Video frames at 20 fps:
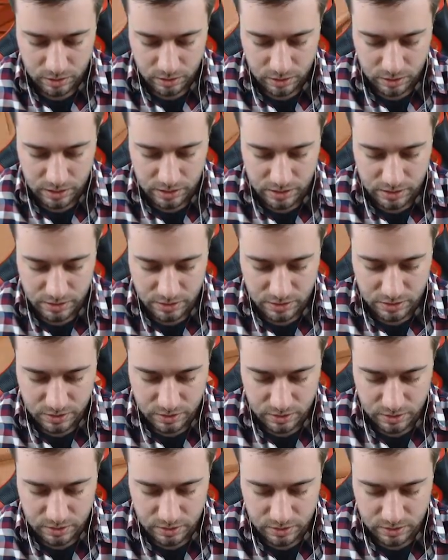is
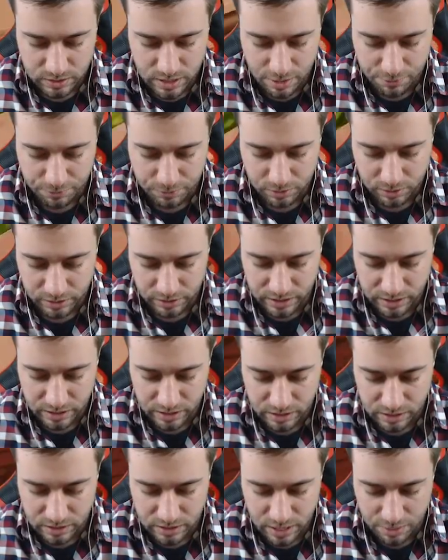
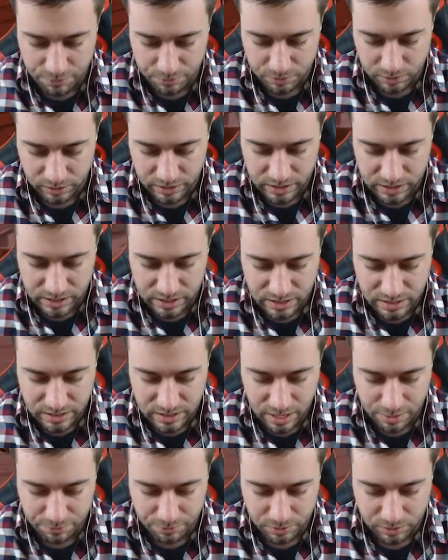definitely, definitely,
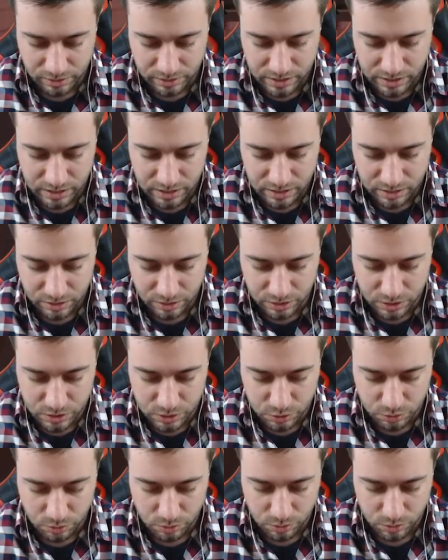definitely the
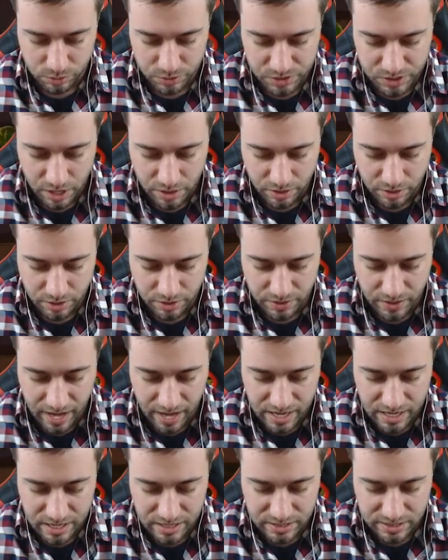controls. Other than
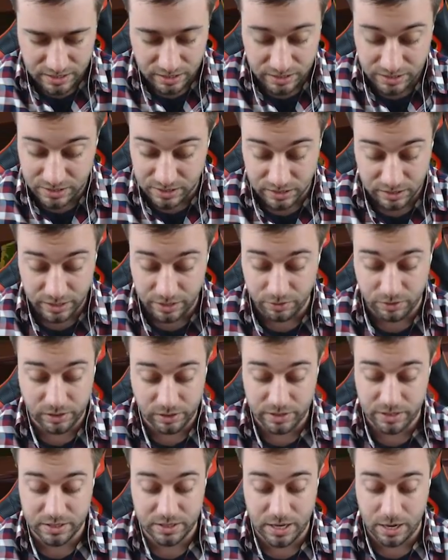that, it's it's
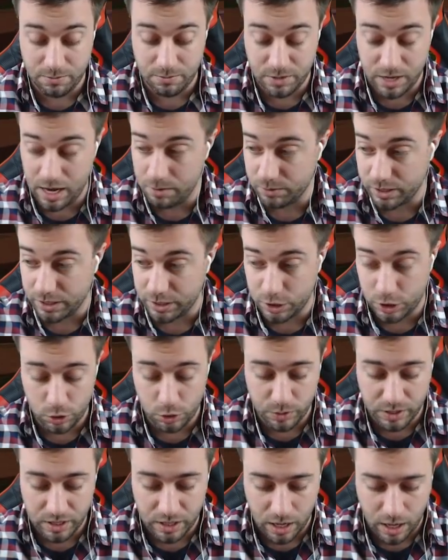literally the same game. Like
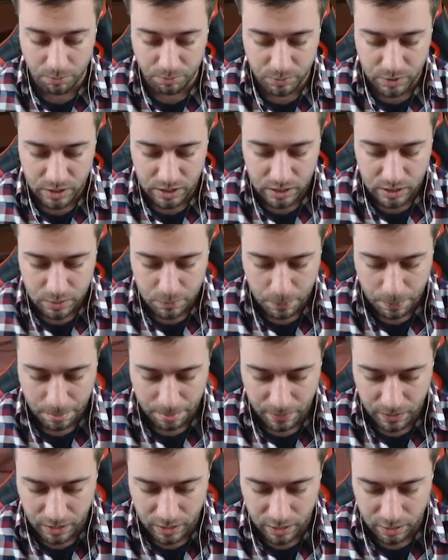queuing up.
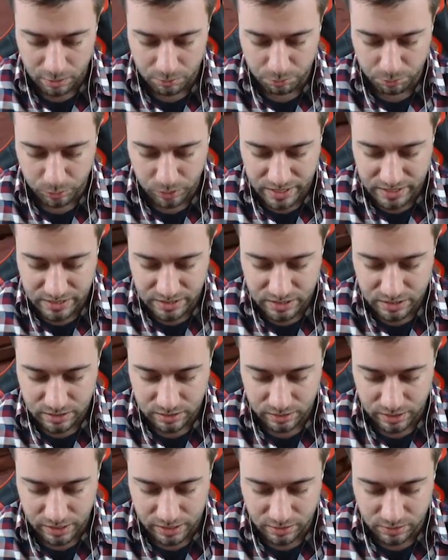Um, plates,
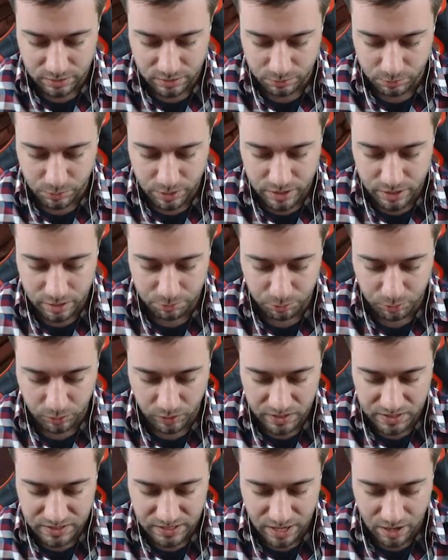like the way that it
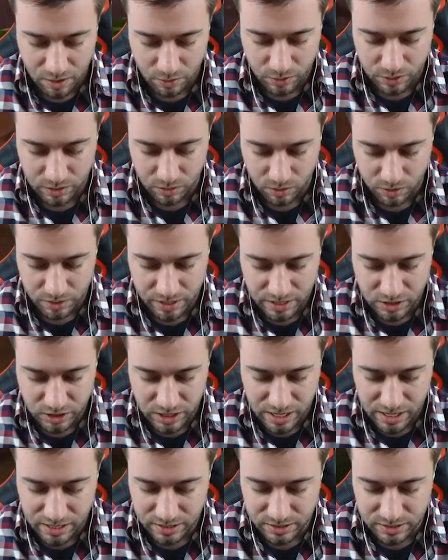plays out and all that
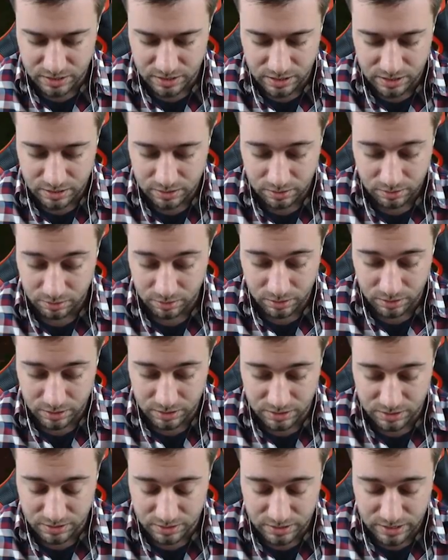jazz, it,
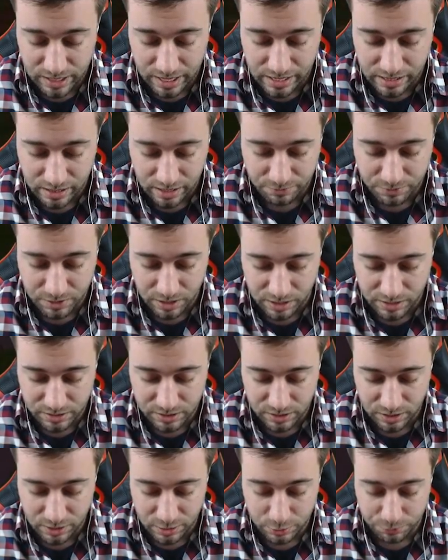it's insane. They've done
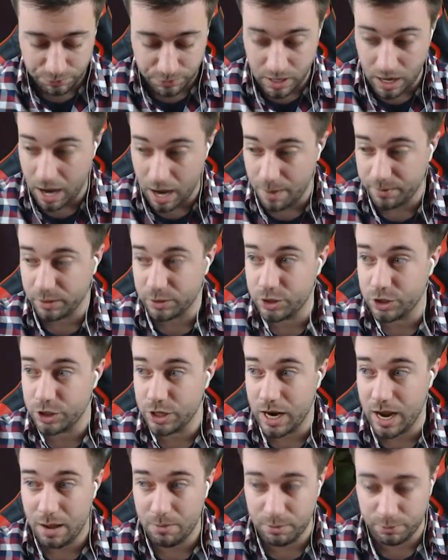such a phenomenal
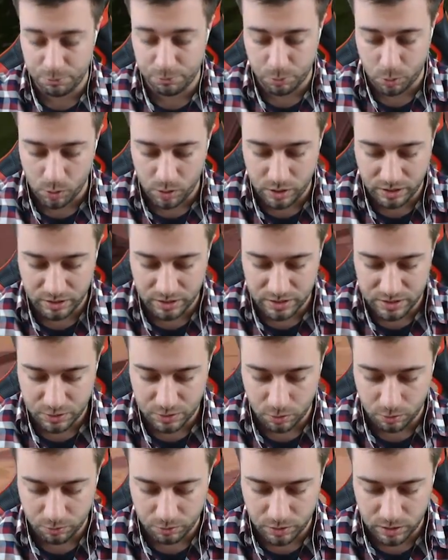job of porting this
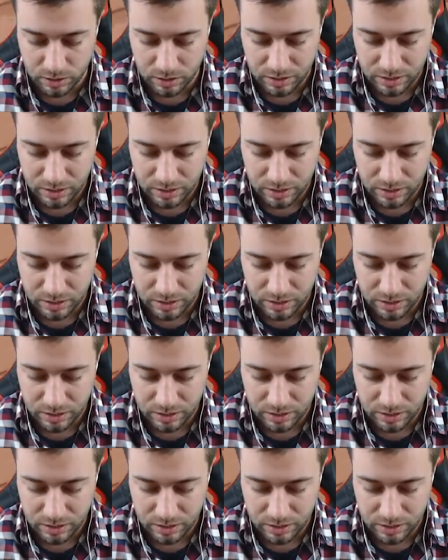over